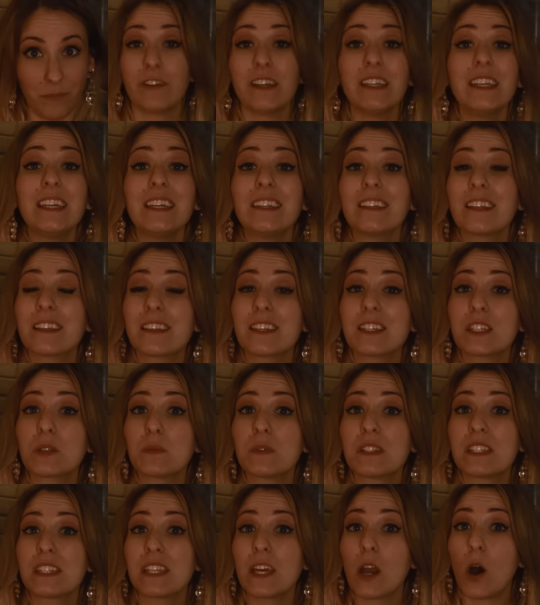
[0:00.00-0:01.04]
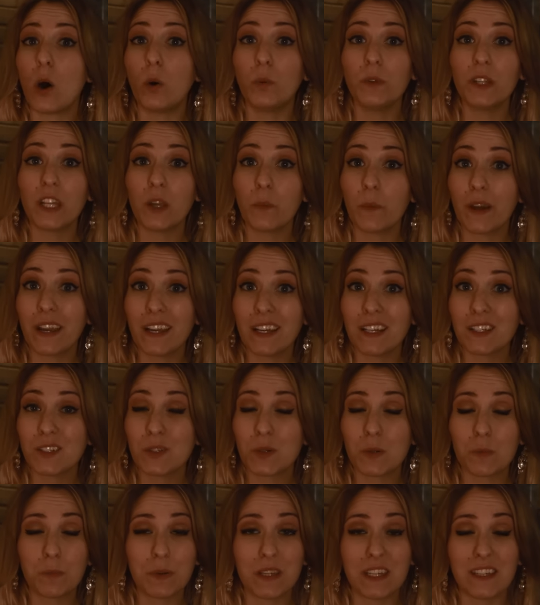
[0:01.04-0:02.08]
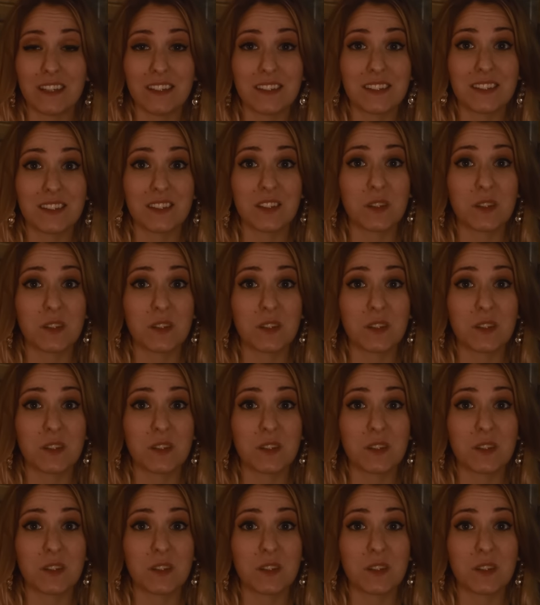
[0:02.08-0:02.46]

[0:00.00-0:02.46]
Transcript: Feeling that this was the only way to appease